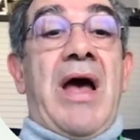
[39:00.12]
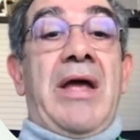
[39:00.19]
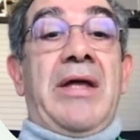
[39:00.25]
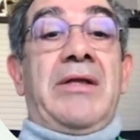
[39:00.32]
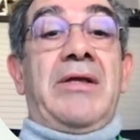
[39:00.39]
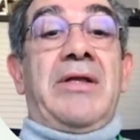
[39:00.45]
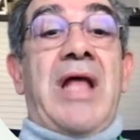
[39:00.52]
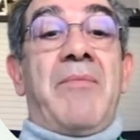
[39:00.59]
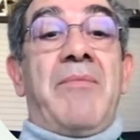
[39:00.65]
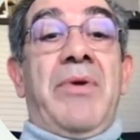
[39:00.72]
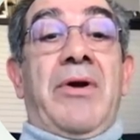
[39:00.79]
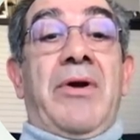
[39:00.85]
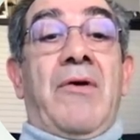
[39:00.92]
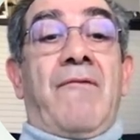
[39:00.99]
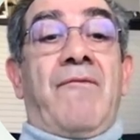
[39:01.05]
by the
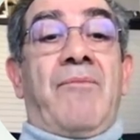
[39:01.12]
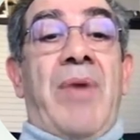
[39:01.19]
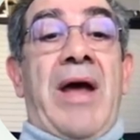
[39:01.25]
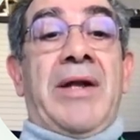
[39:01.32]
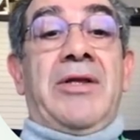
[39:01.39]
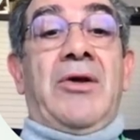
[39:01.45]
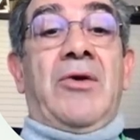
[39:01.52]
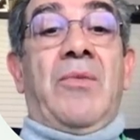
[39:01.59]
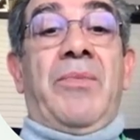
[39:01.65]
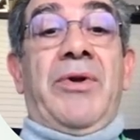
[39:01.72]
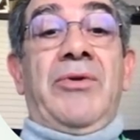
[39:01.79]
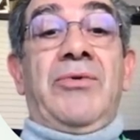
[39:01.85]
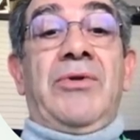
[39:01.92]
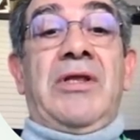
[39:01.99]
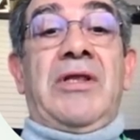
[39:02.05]
number of particles
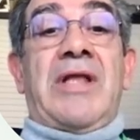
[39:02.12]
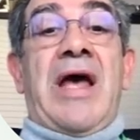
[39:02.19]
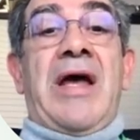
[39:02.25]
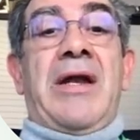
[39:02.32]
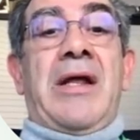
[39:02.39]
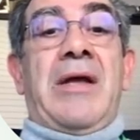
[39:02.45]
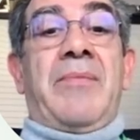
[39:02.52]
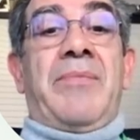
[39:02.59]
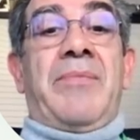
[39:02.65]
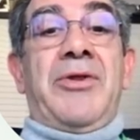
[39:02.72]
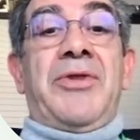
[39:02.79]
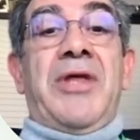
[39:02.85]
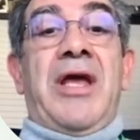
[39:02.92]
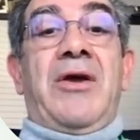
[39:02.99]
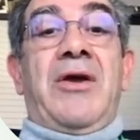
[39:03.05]
per unit area per
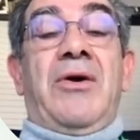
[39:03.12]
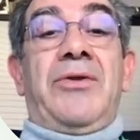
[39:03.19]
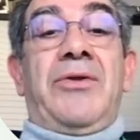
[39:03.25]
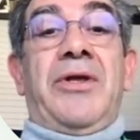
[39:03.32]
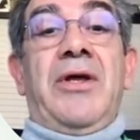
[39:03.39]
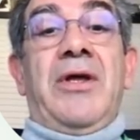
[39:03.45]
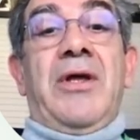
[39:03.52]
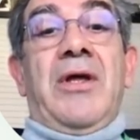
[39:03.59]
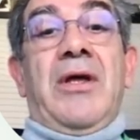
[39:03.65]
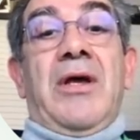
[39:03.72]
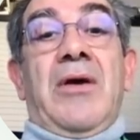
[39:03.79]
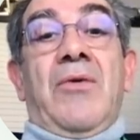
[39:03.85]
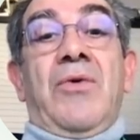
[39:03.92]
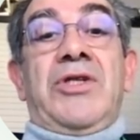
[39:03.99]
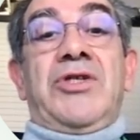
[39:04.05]
second,
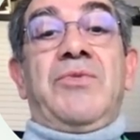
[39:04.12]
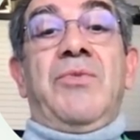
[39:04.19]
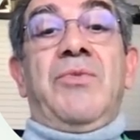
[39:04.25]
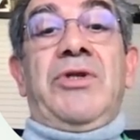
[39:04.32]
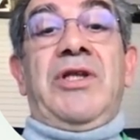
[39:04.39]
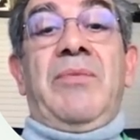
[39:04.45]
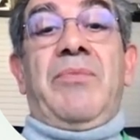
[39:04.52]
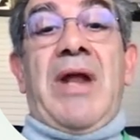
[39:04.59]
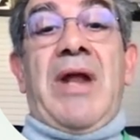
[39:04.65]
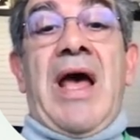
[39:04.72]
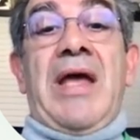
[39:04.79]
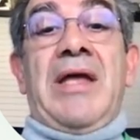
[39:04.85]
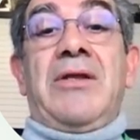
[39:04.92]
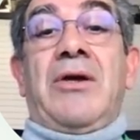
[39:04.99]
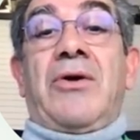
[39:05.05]
which
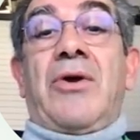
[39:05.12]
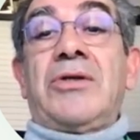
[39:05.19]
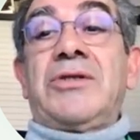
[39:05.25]
multiply the